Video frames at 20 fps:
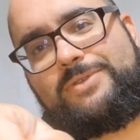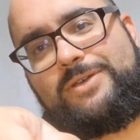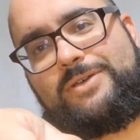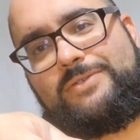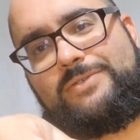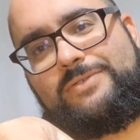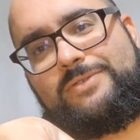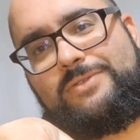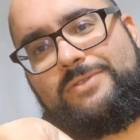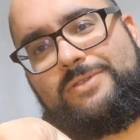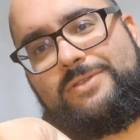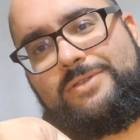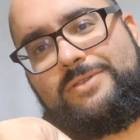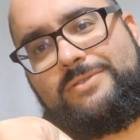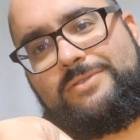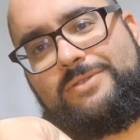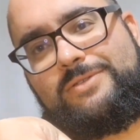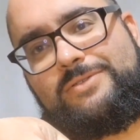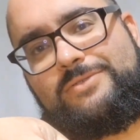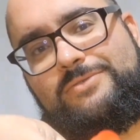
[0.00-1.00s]
comes off.
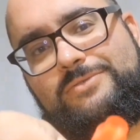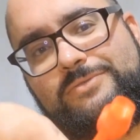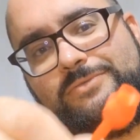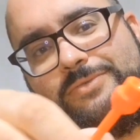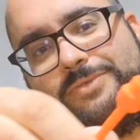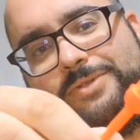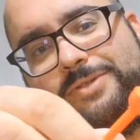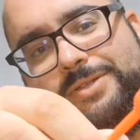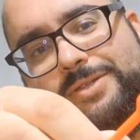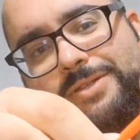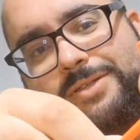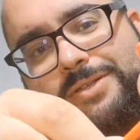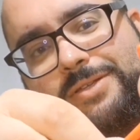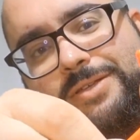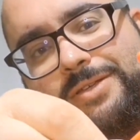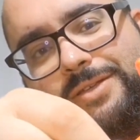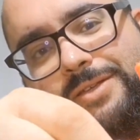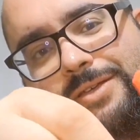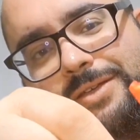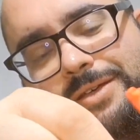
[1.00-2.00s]
Yeah, that's cool.
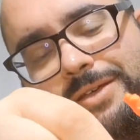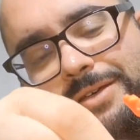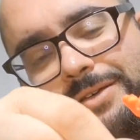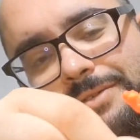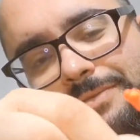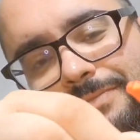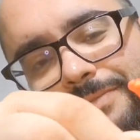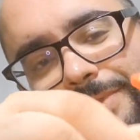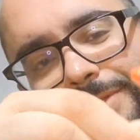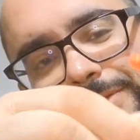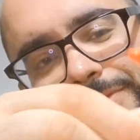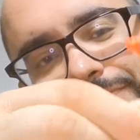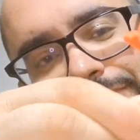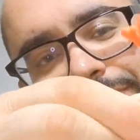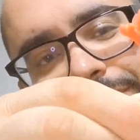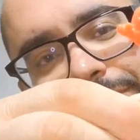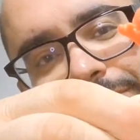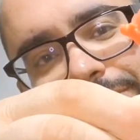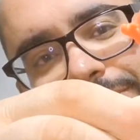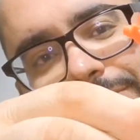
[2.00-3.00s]
It's
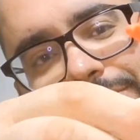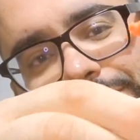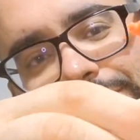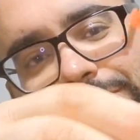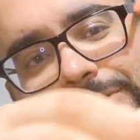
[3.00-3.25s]
very